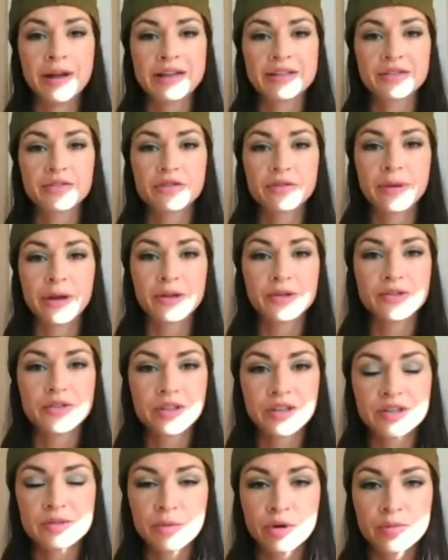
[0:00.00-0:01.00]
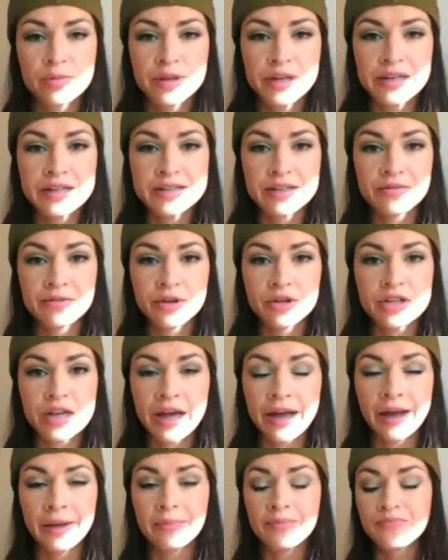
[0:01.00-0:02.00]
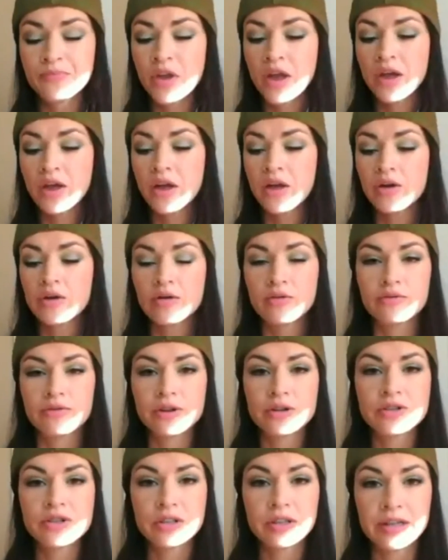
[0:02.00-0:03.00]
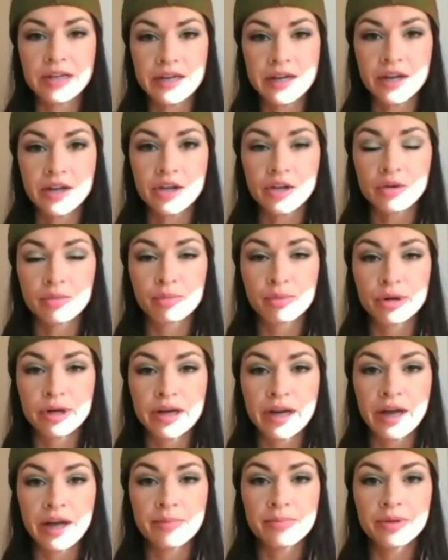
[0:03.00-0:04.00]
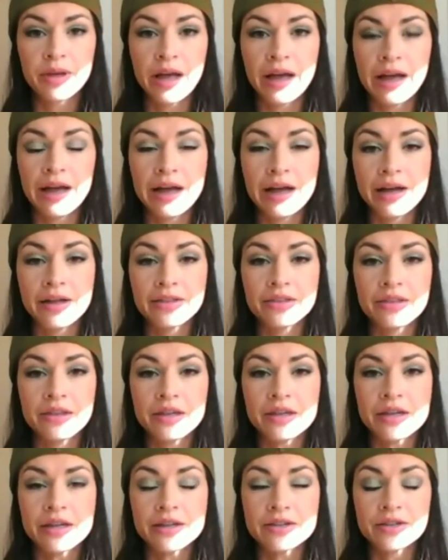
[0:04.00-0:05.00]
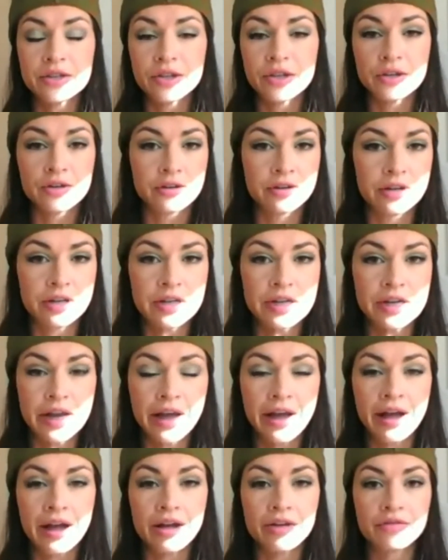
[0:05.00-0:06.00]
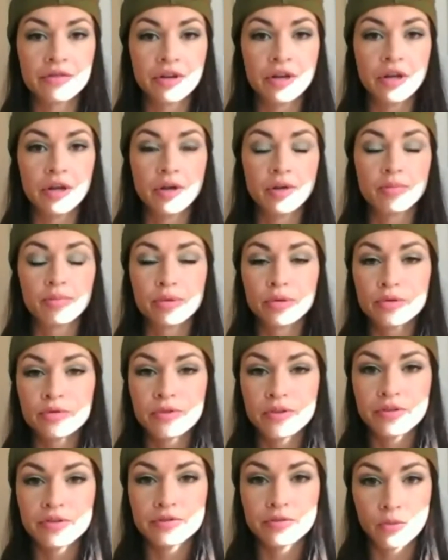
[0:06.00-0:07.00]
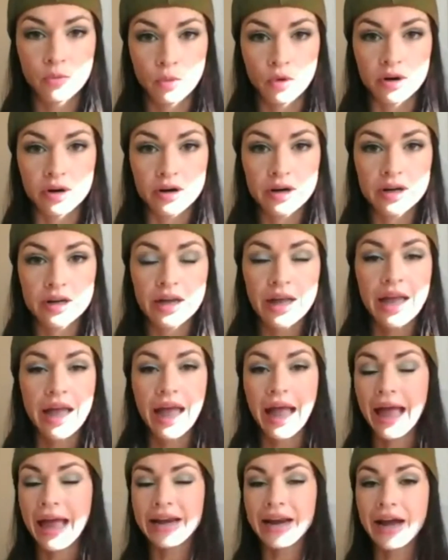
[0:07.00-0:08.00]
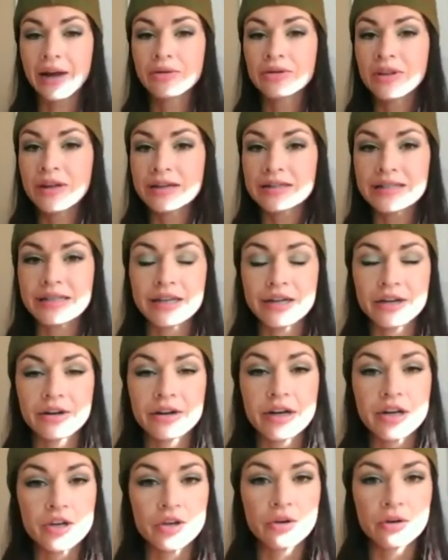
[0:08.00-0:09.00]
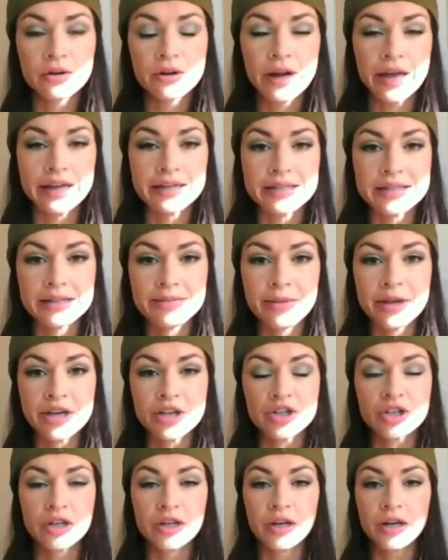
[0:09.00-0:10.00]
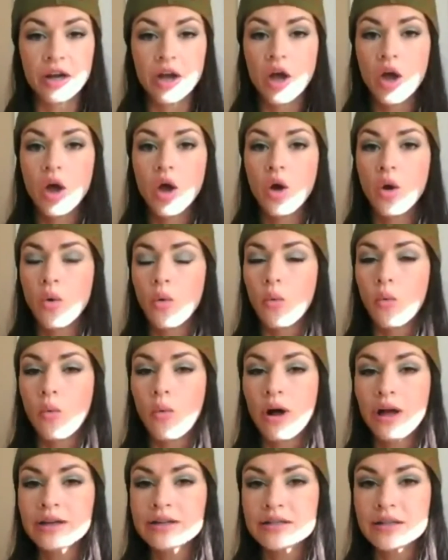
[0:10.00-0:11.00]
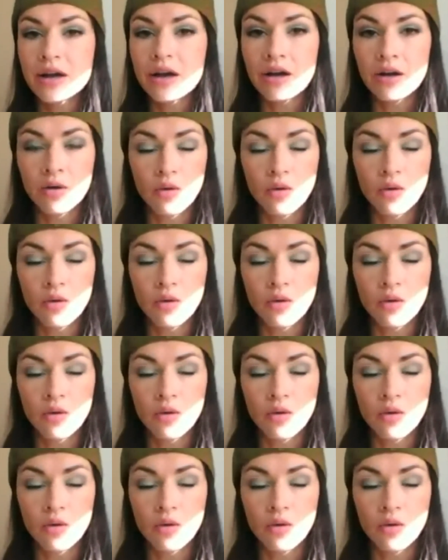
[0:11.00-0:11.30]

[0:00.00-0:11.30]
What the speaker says: going to ask for about 6 more minutes of your time. Firstly, you bring up the security of proof of work. And I would like to hear, in your estimation, what